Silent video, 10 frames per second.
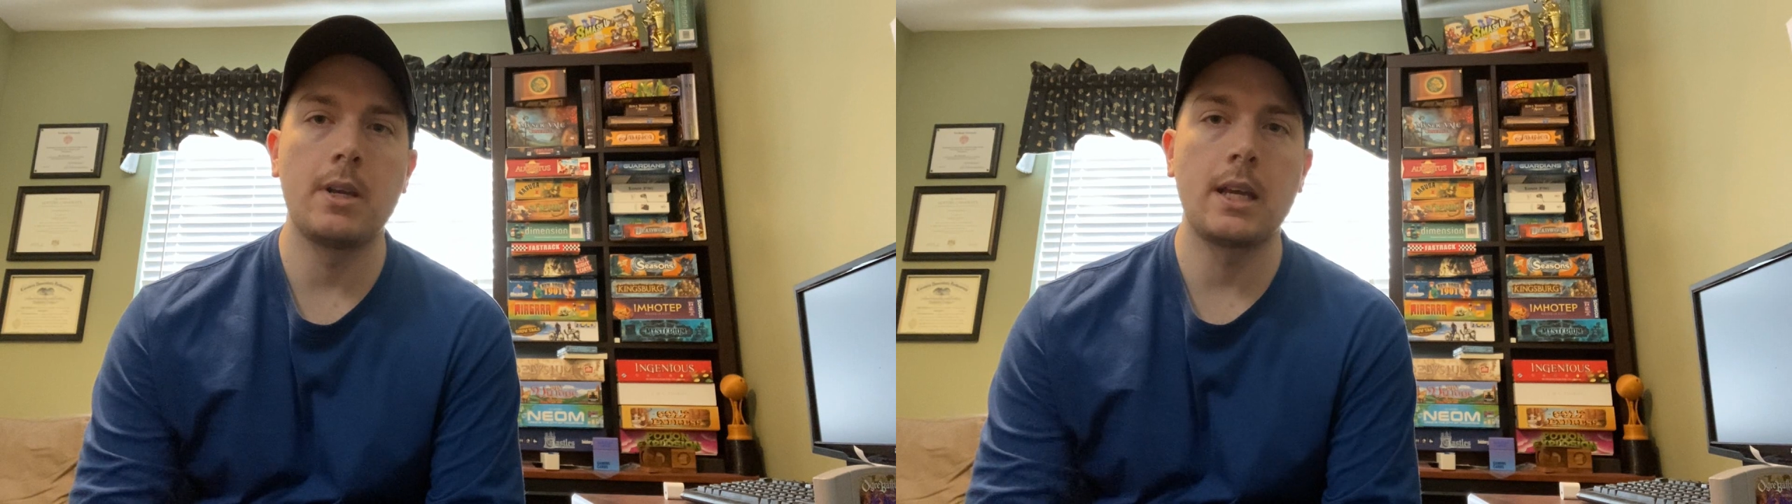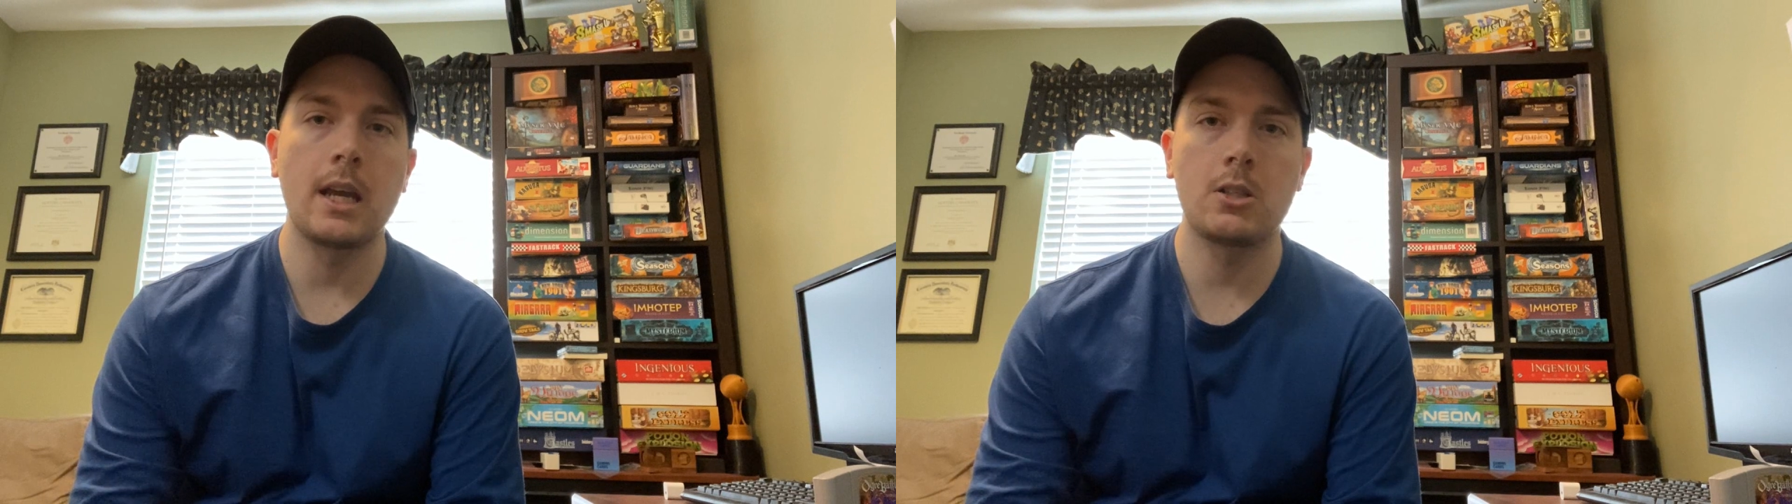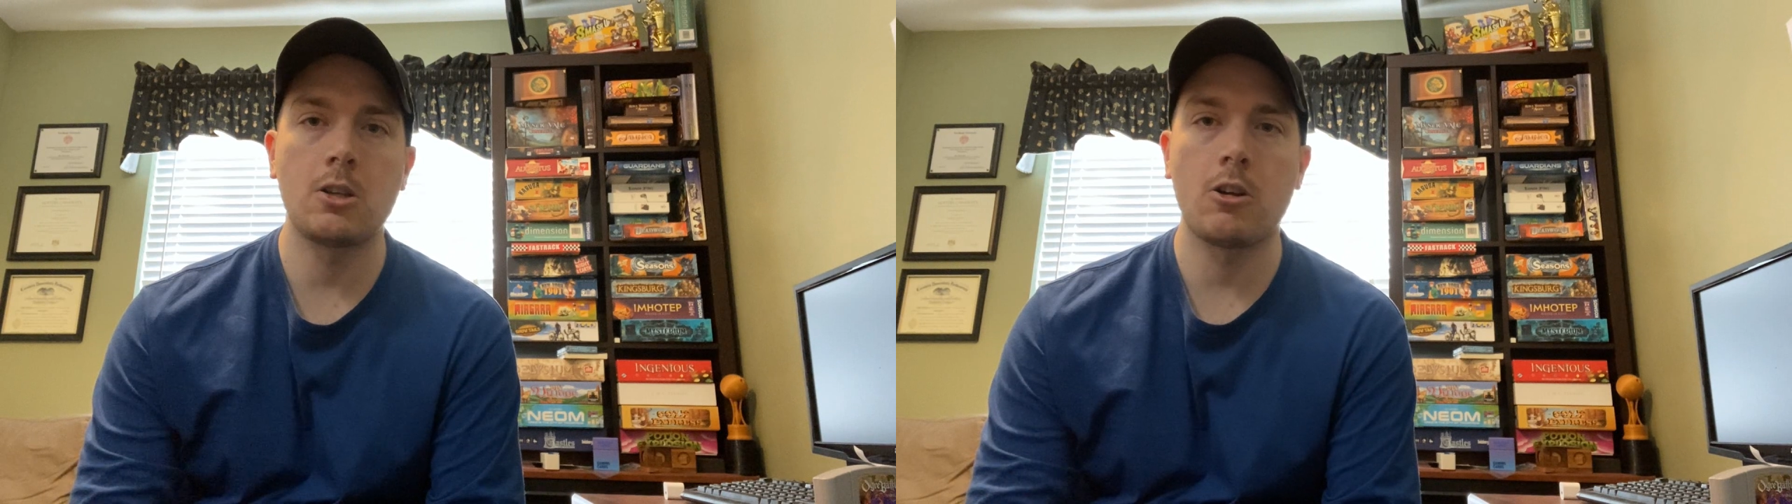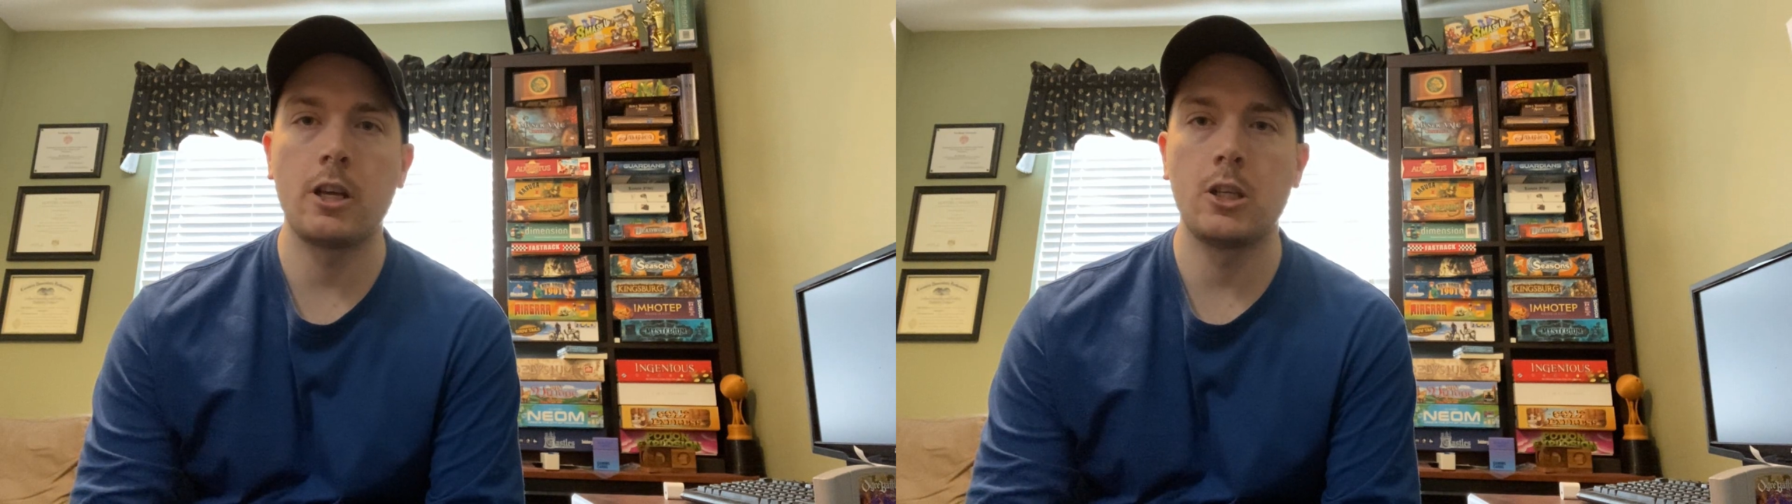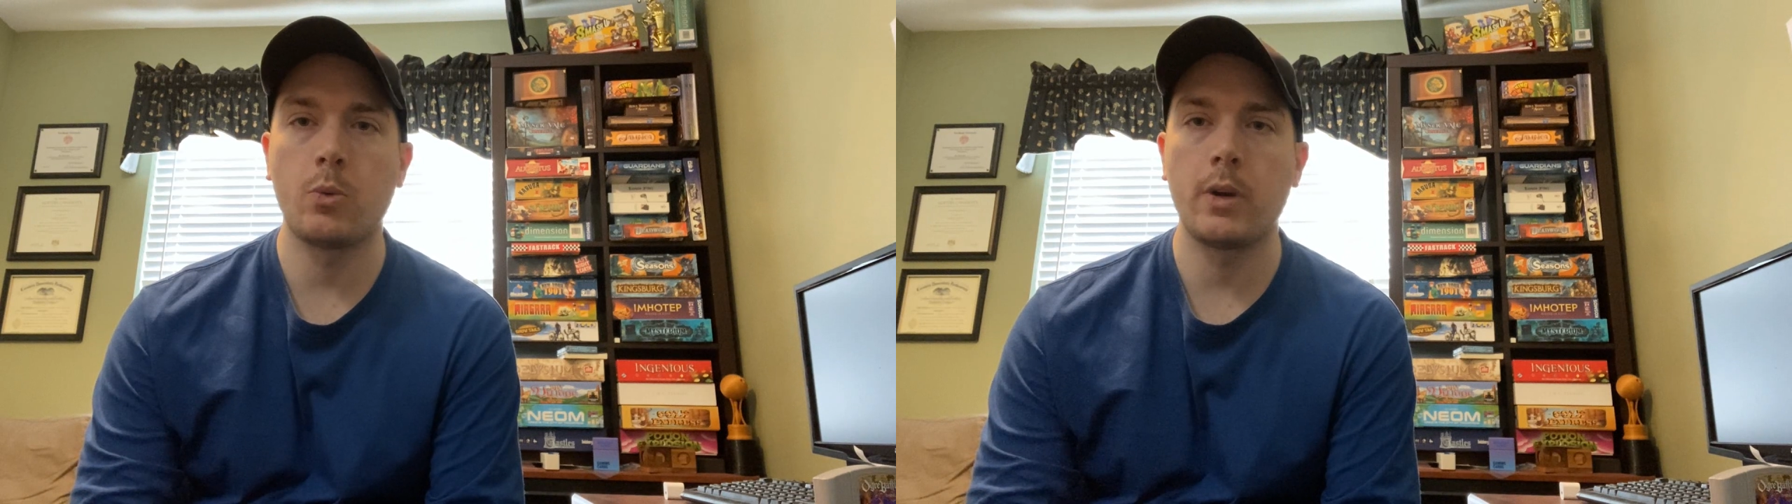Kickstarter
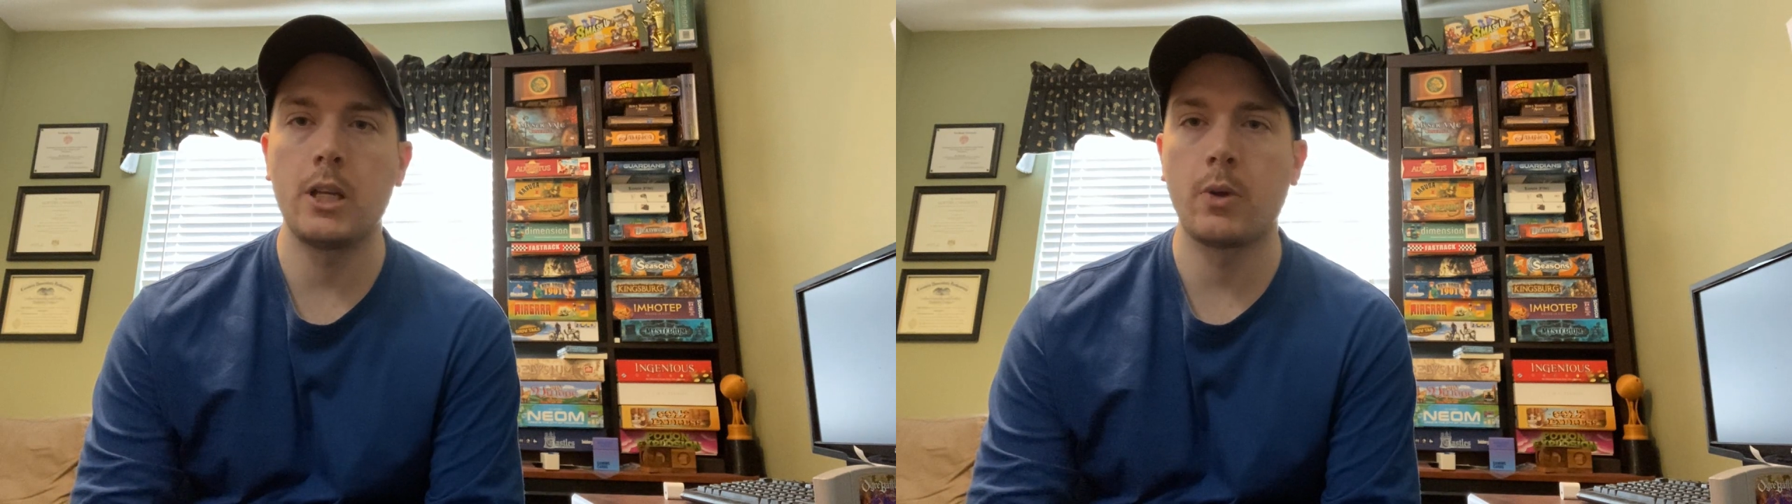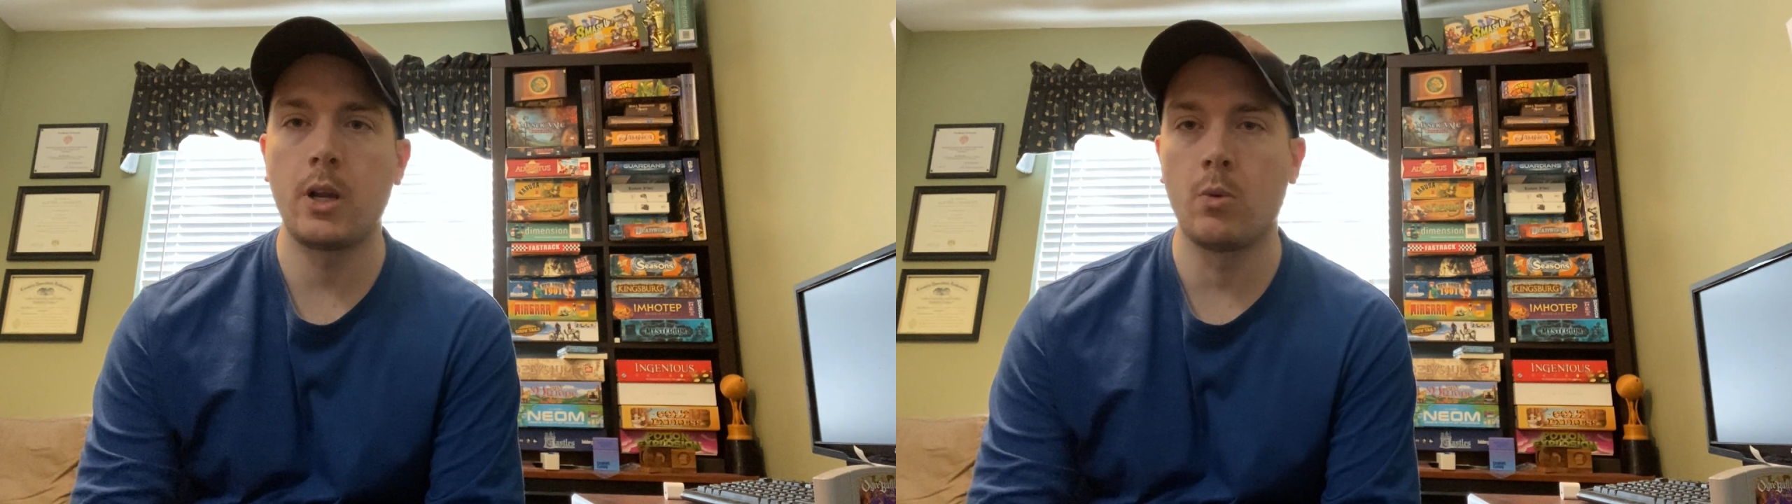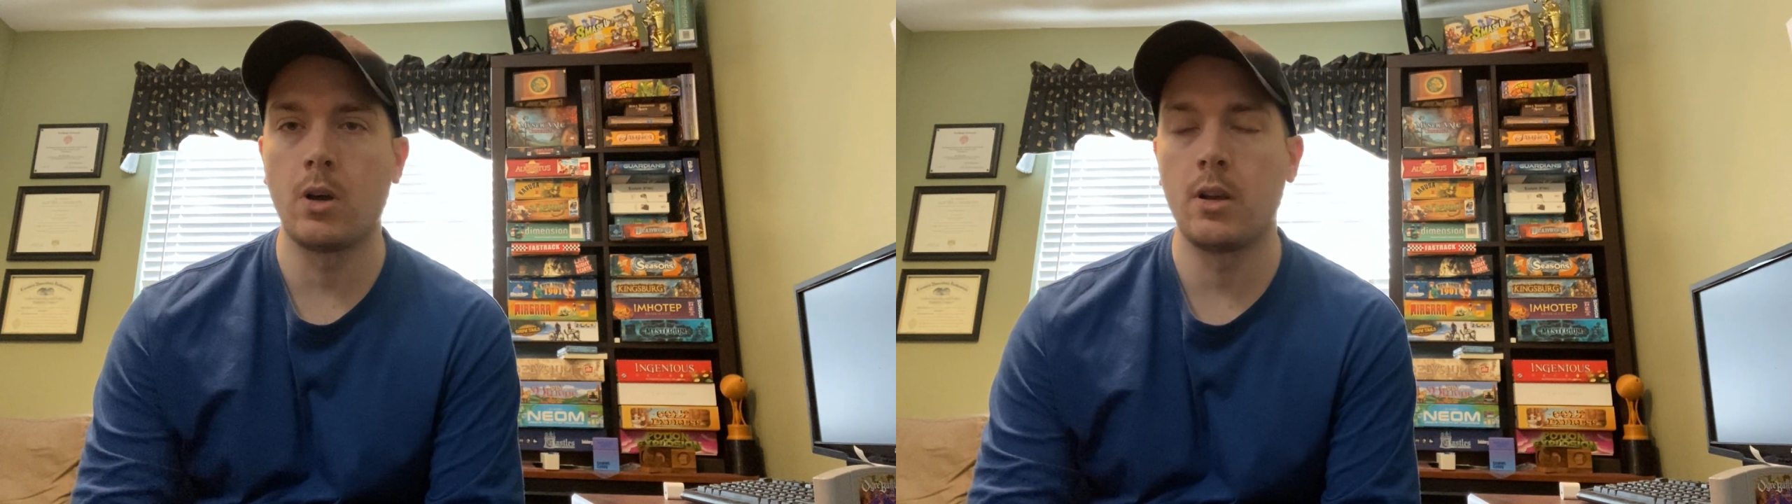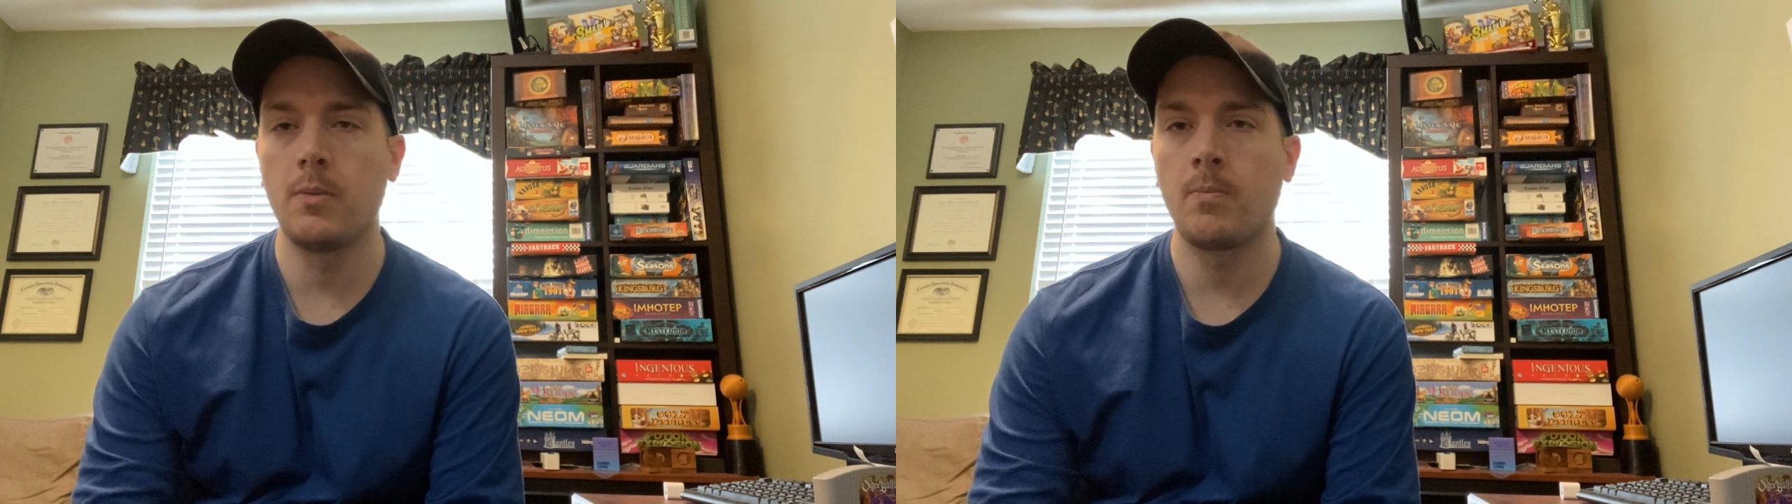in 2021.